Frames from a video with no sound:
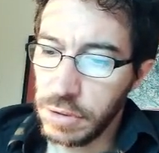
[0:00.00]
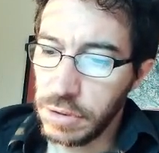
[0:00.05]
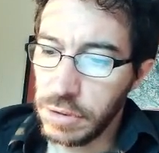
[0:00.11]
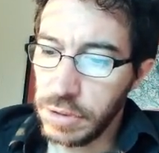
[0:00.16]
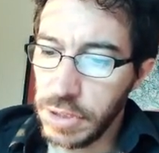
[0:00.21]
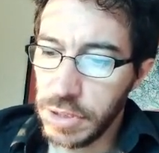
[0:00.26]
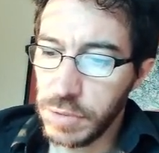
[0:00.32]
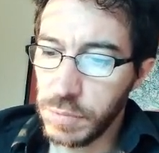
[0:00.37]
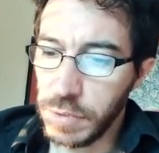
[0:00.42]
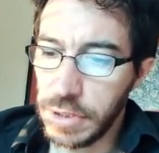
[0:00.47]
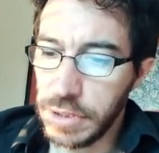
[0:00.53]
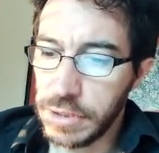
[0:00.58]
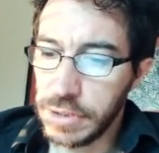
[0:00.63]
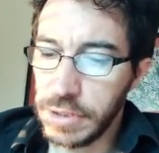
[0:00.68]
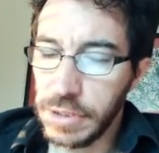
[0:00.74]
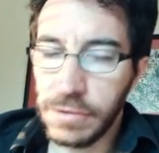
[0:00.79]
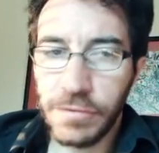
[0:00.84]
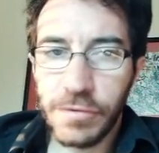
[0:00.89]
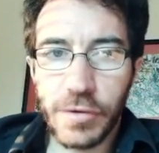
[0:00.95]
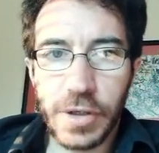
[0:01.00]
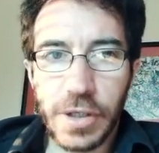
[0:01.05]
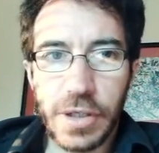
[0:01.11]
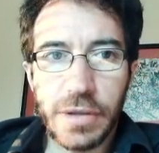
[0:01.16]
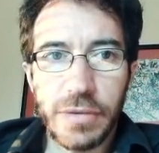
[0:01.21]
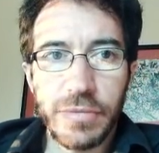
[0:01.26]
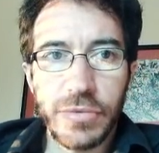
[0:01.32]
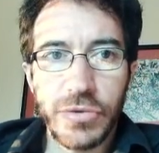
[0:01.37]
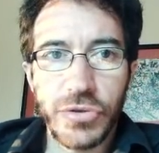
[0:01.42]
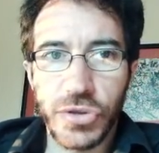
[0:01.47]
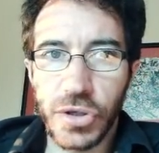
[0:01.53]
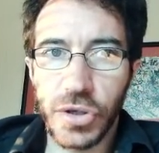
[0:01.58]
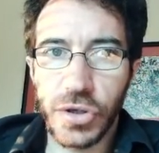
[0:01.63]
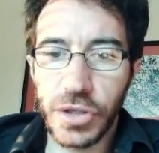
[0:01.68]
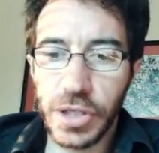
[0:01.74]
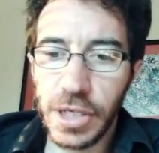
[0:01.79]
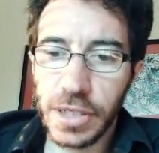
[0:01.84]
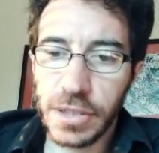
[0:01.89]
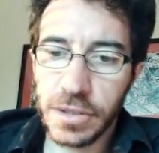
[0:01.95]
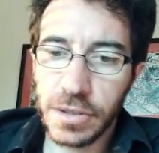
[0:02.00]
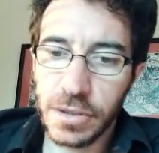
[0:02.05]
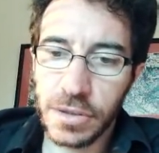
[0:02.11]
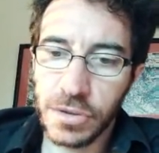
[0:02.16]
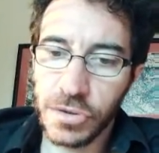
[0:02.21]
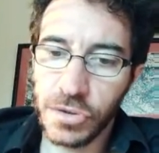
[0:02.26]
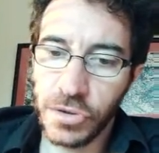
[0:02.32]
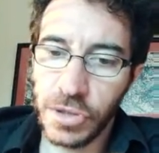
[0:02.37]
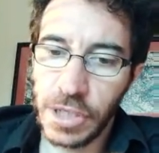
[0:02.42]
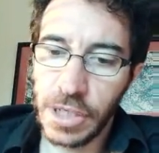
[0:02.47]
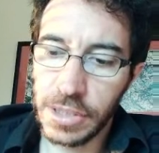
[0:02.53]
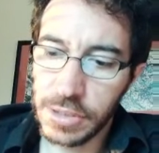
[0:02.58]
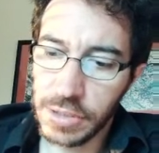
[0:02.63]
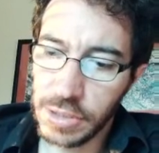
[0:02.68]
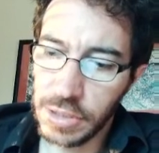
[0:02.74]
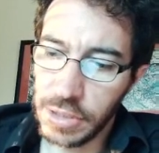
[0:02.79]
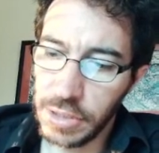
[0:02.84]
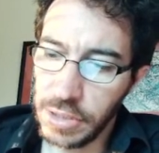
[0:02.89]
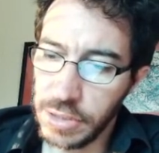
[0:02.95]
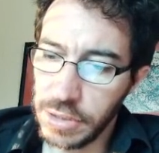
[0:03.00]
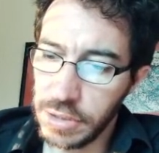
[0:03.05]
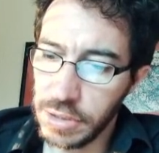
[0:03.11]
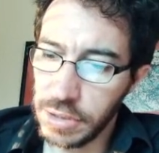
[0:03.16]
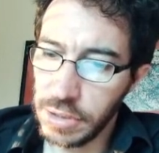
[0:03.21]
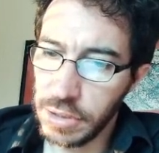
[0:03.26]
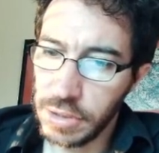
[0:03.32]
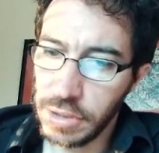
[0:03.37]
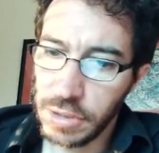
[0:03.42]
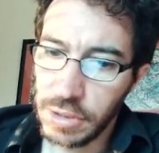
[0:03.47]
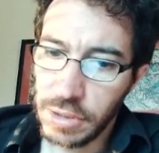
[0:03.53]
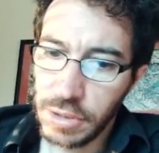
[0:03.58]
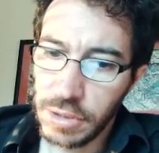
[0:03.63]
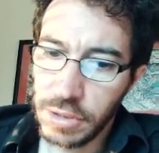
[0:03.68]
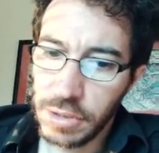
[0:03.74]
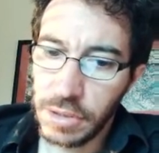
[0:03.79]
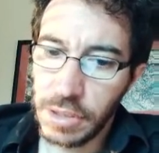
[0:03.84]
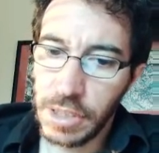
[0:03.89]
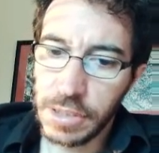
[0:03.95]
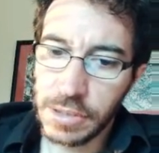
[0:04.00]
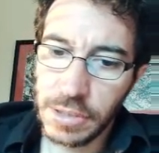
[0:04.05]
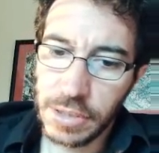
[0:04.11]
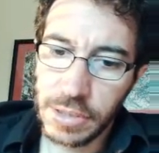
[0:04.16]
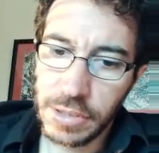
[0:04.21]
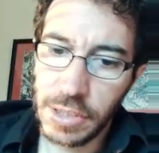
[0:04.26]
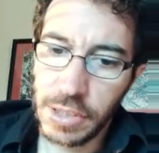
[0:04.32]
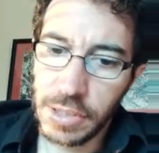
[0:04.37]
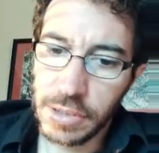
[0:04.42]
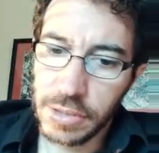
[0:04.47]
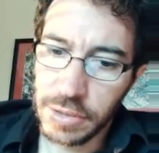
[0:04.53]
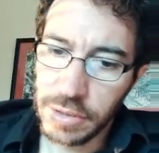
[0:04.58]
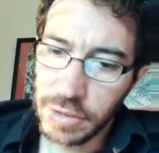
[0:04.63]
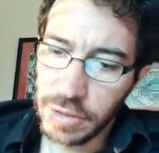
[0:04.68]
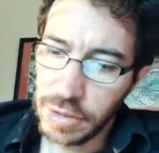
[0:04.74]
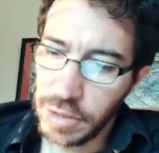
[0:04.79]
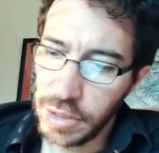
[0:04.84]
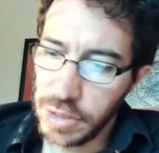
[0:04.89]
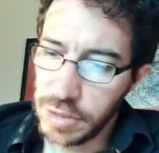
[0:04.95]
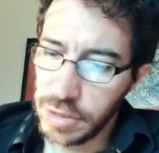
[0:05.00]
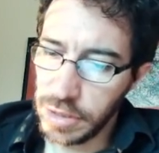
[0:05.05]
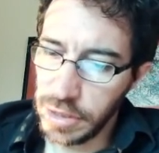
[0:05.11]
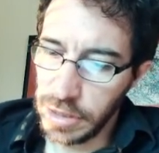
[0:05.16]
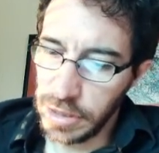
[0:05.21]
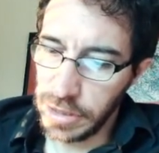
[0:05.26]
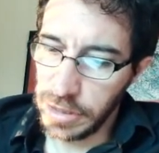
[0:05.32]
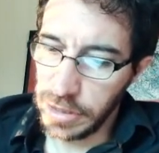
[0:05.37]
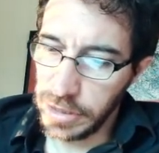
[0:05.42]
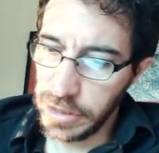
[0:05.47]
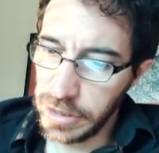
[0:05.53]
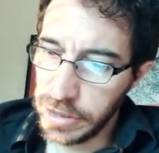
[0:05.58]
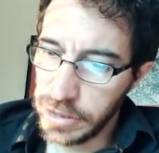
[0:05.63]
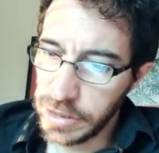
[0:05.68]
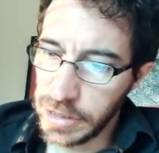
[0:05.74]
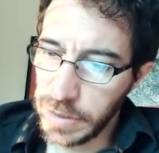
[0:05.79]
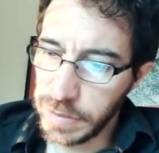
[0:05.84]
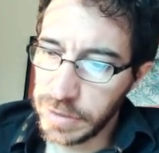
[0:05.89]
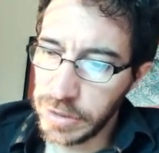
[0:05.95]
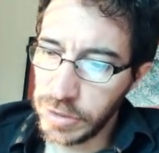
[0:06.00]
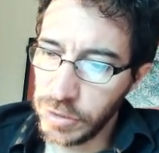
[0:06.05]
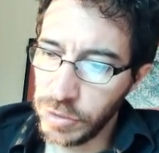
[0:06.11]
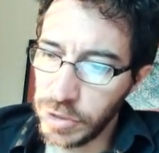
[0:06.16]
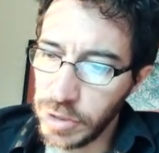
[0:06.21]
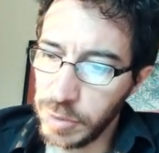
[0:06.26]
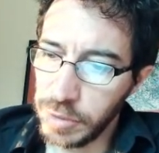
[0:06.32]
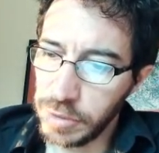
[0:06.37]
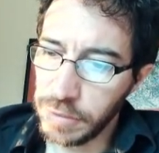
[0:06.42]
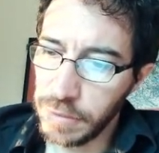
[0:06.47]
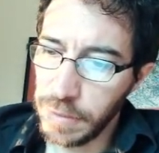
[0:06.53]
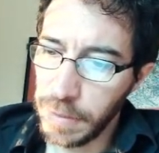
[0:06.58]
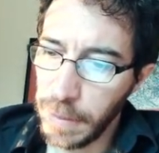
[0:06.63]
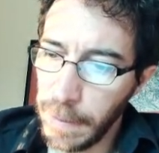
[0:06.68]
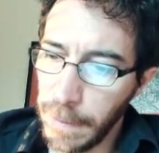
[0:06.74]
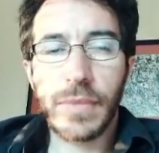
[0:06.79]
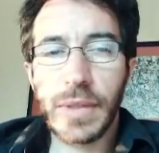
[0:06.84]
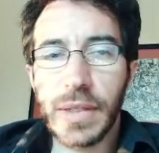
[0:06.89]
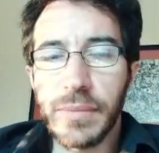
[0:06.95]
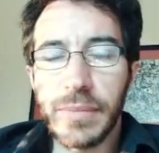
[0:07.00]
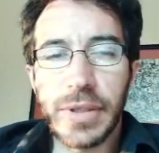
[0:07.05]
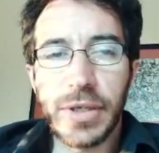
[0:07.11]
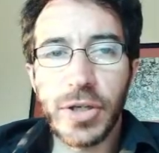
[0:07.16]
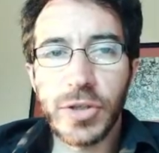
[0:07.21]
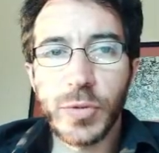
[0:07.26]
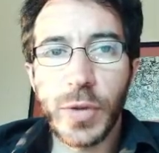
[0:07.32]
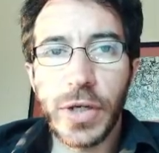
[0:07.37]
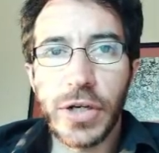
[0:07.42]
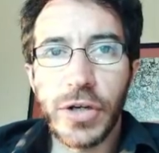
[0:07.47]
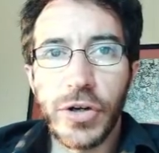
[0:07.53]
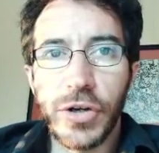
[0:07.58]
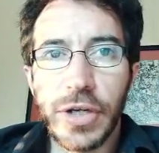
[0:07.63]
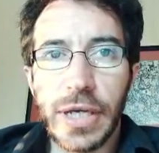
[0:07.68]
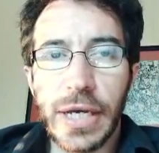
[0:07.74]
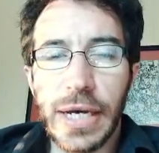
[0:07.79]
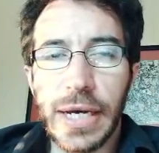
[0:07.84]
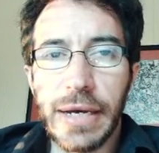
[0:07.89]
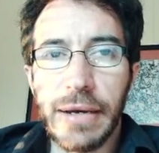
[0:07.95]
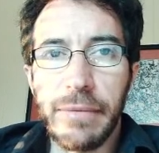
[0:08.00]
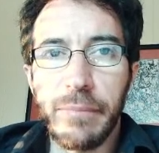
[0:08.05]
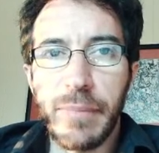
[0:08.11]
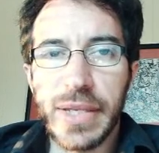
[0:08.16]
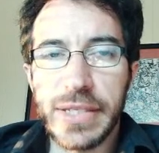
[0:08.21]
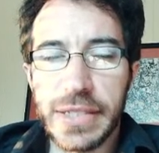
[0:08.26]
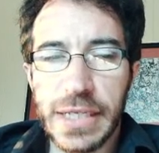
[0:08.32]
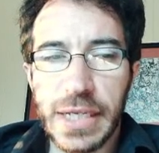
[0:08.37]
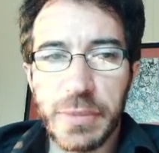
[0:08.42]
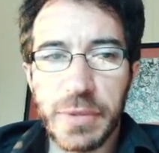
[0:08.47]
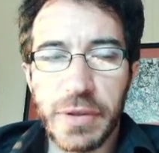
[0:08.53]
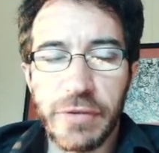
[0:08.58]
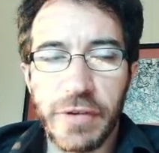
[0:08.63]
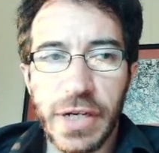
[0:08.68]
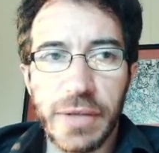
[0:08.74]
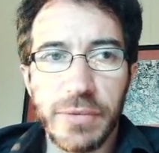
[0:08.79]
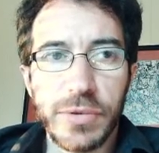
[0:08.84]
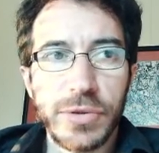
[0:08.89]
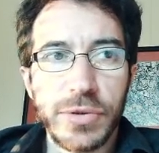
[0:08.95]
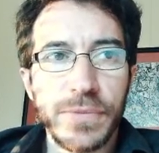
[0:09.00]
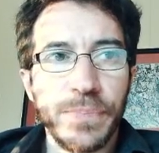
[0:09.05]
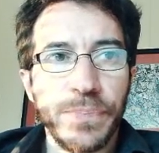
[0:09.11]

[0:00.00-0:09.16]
This one is still free. So yes. So the answer is yes. This is substitutable because we are not mixing up the variables.